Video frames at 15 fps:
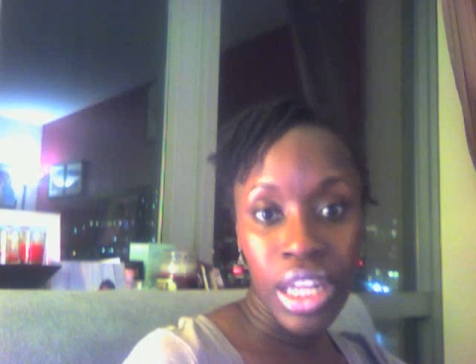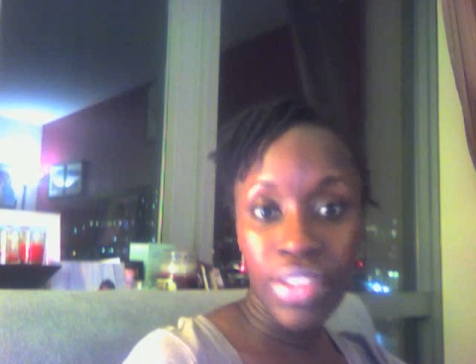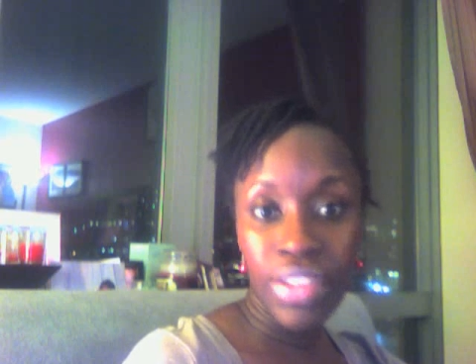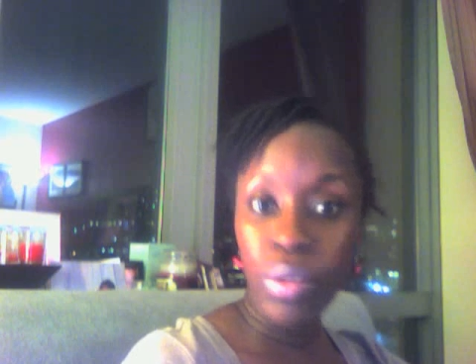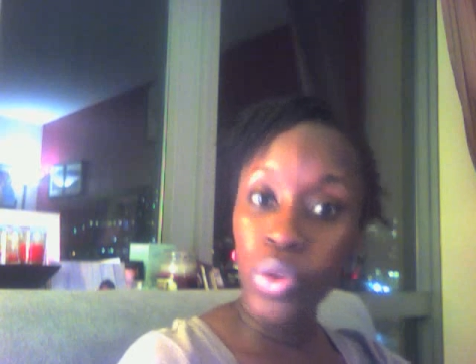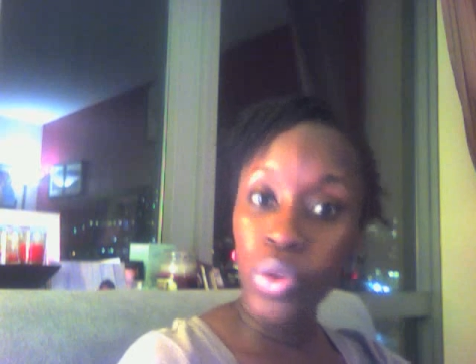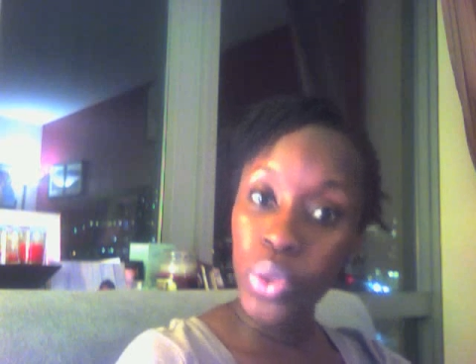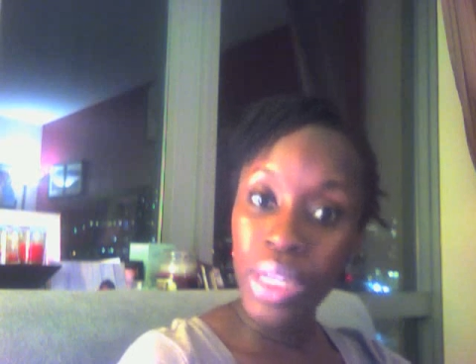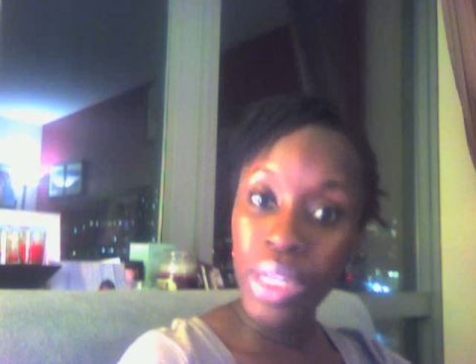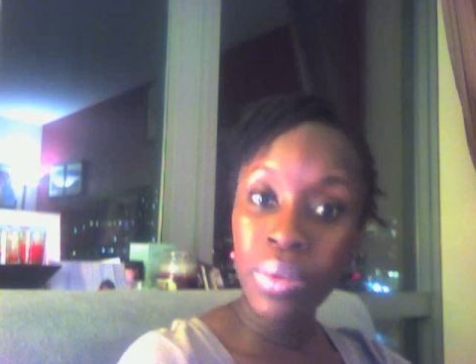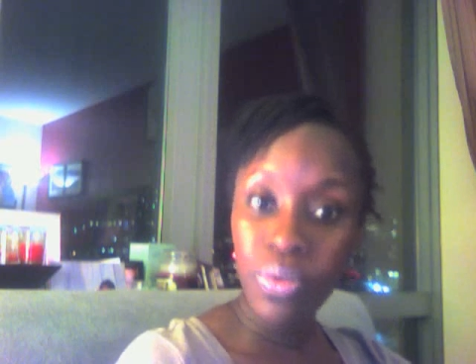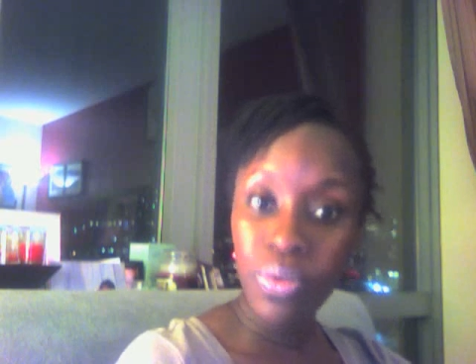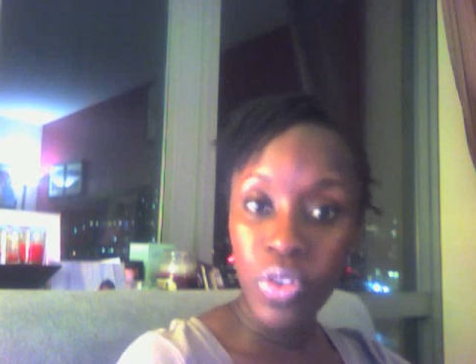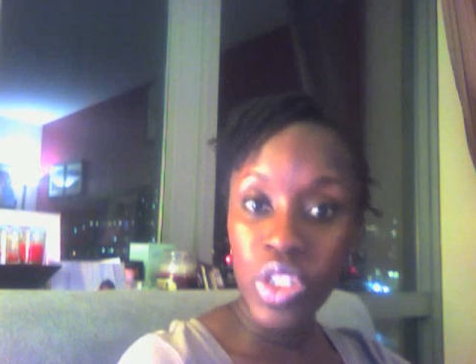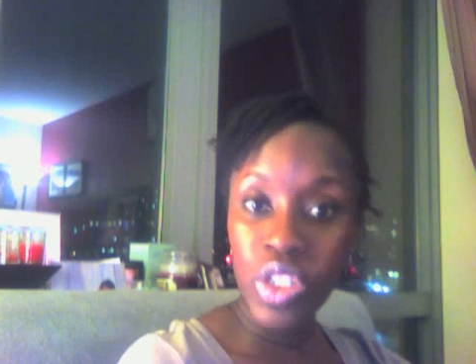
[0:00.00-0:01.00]
And then when you keep
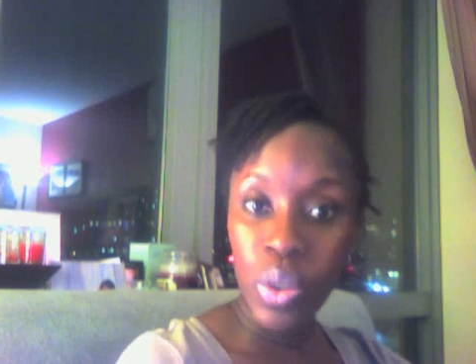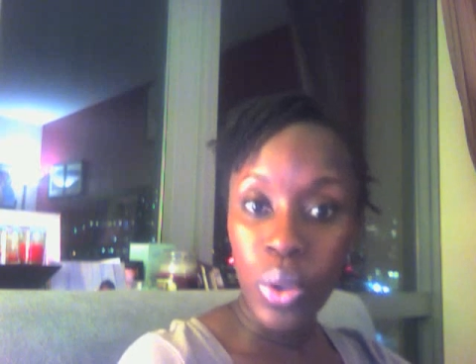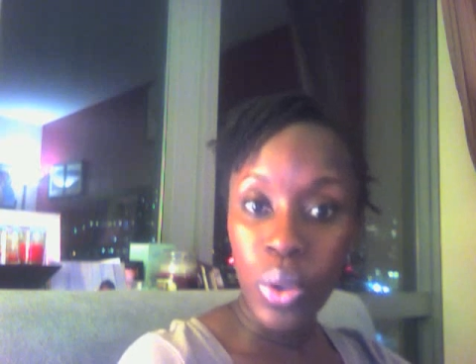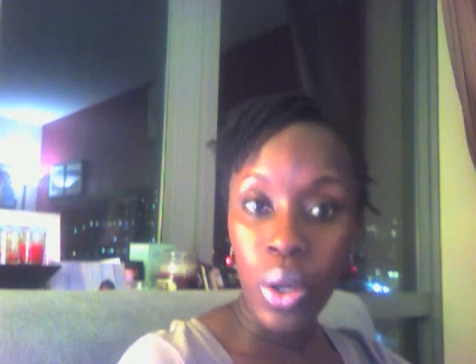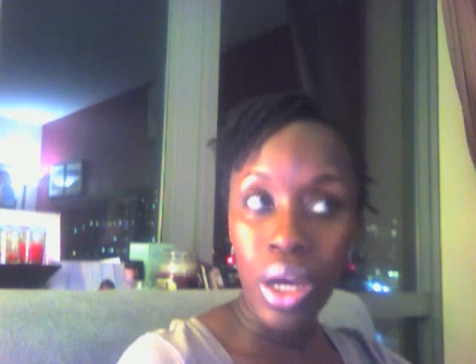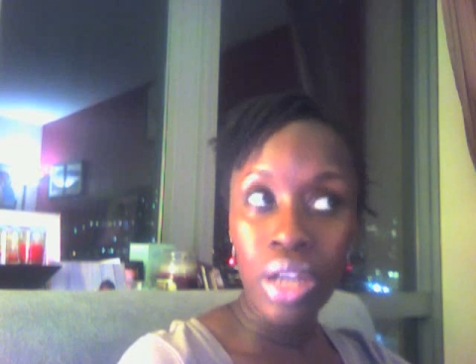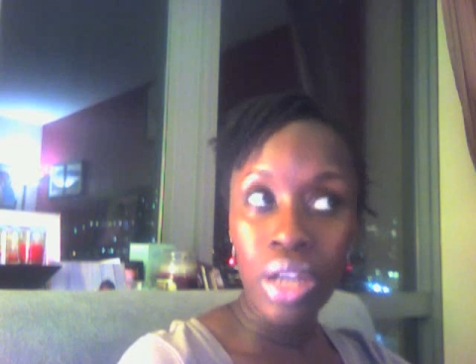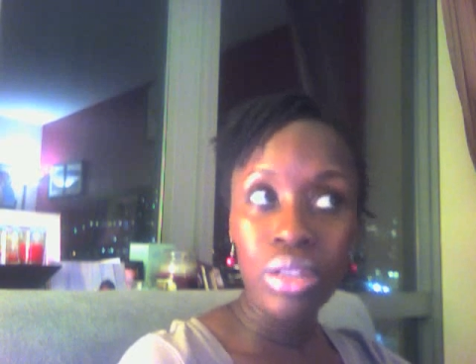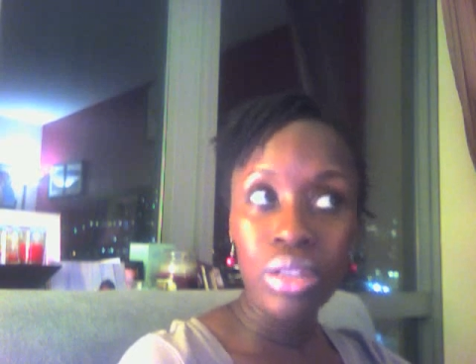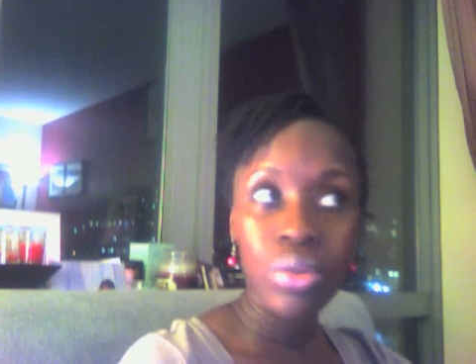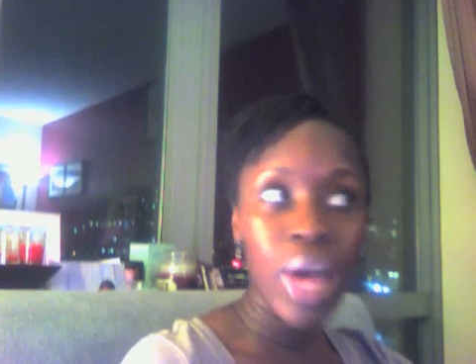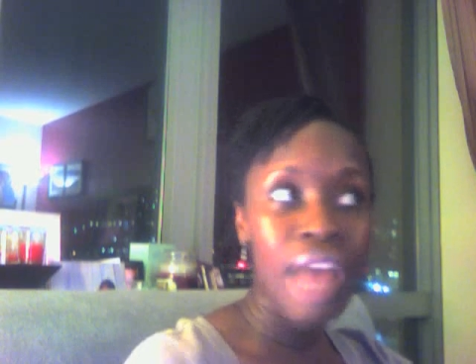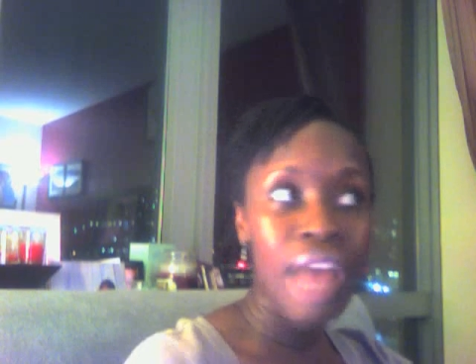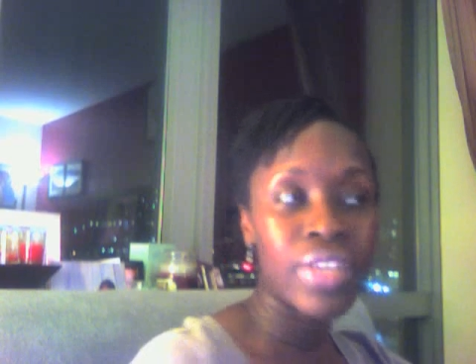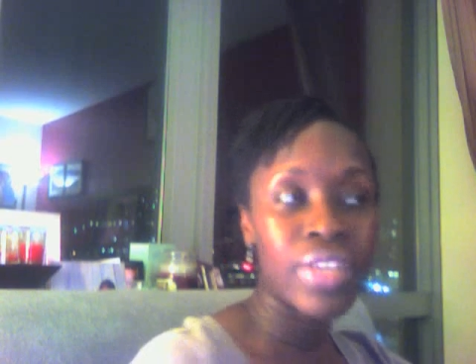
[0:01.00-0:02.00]
them for so long,
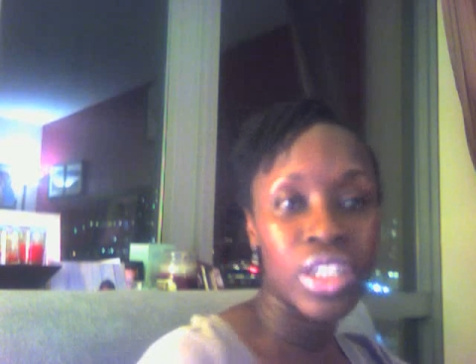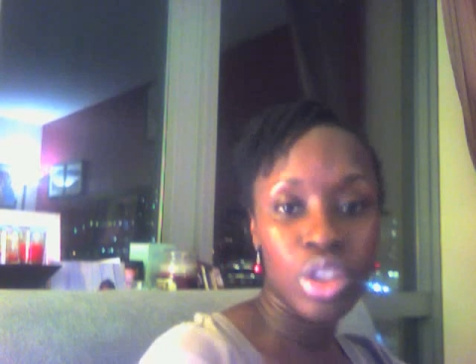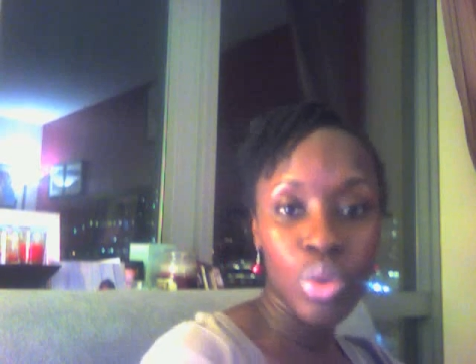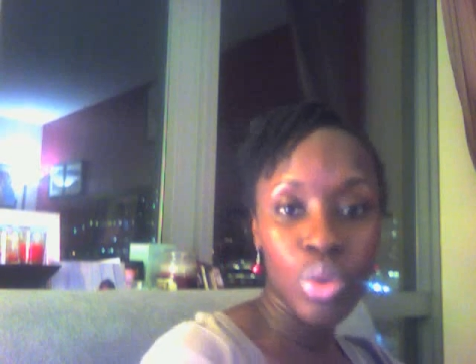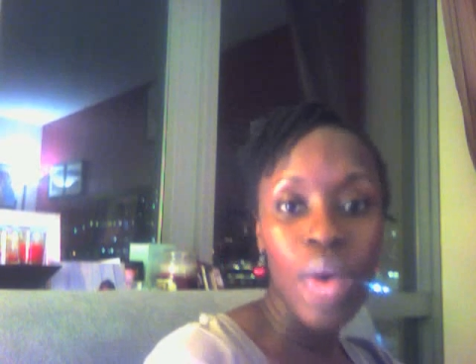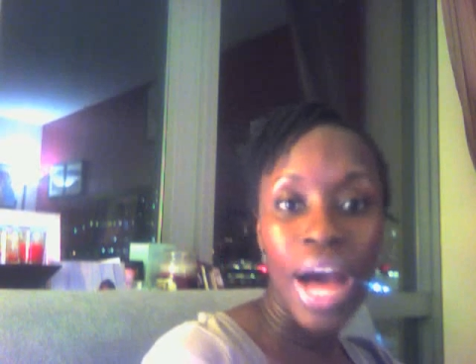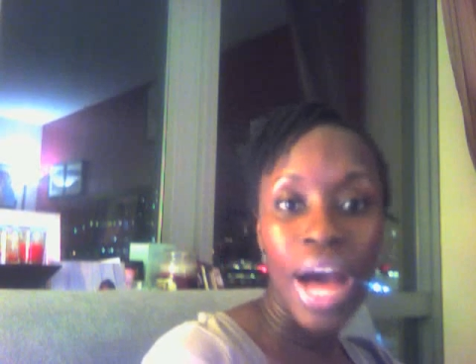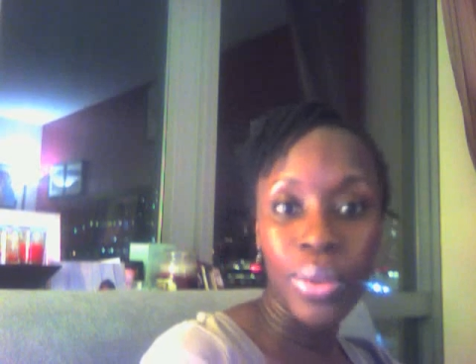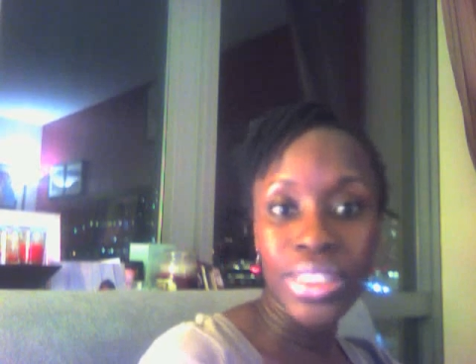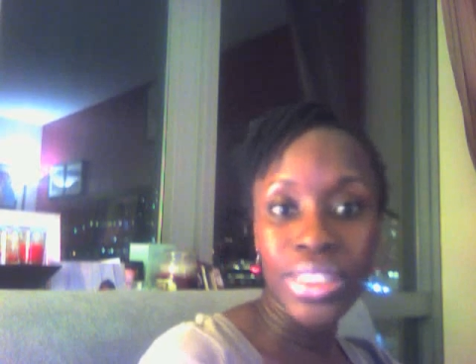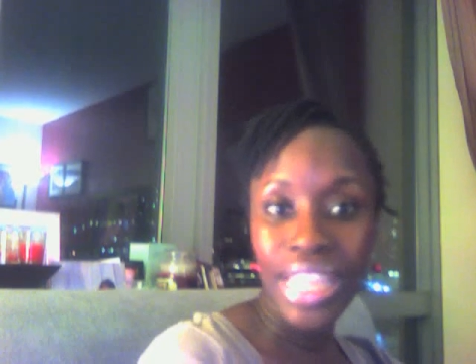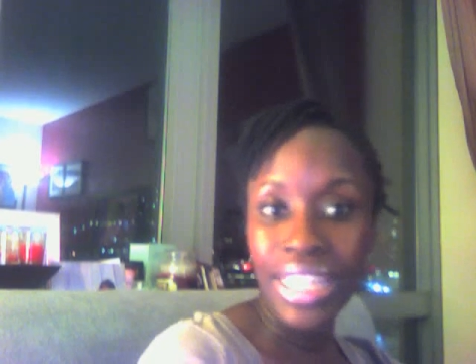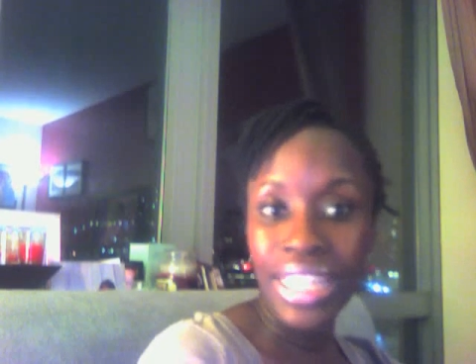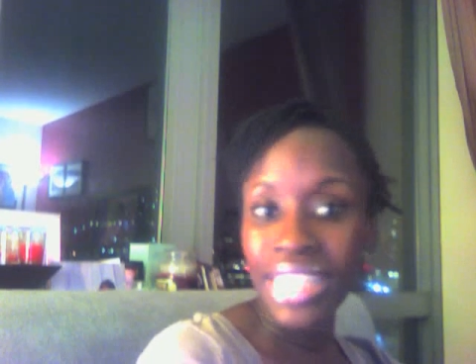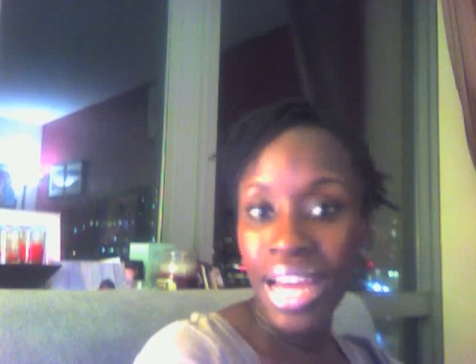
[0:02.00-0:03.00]
you have like a 2-hour
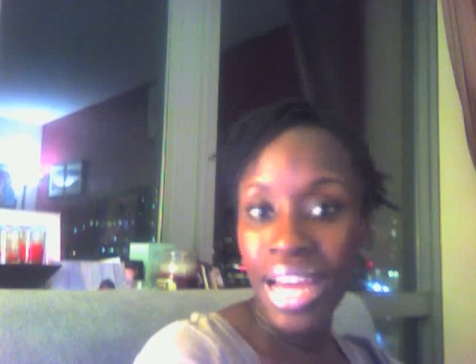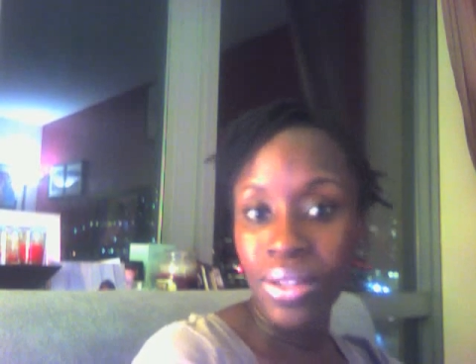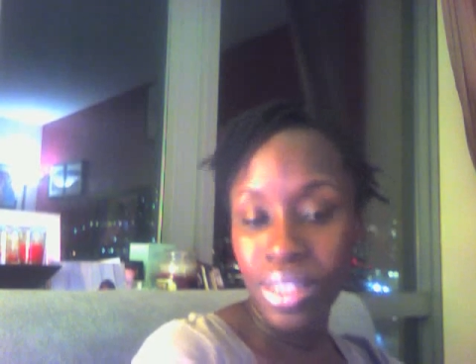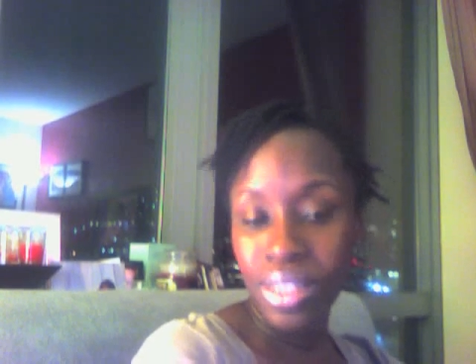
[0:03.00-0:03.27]
takedown